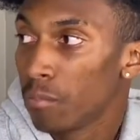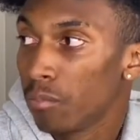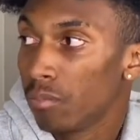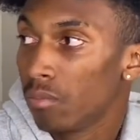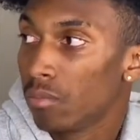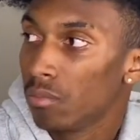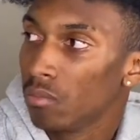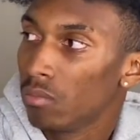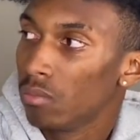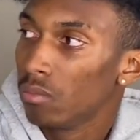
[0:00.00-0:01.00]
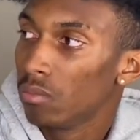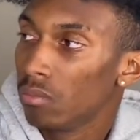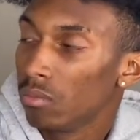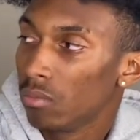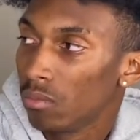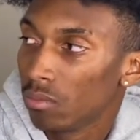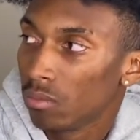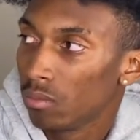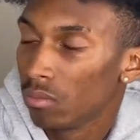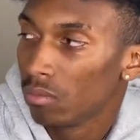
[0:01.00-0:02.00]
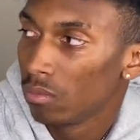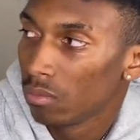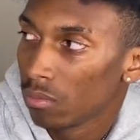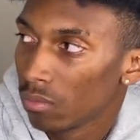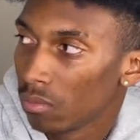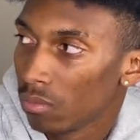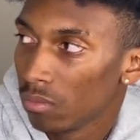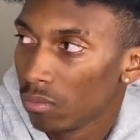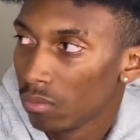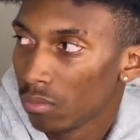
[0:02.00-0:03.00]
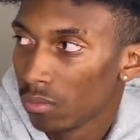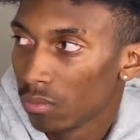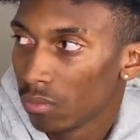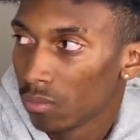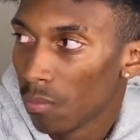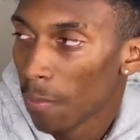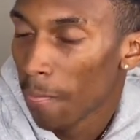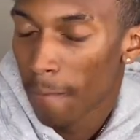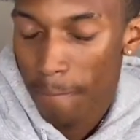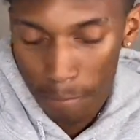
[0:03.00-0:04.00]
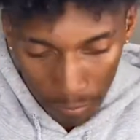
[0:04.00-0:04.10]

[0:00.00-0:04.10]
[no speech]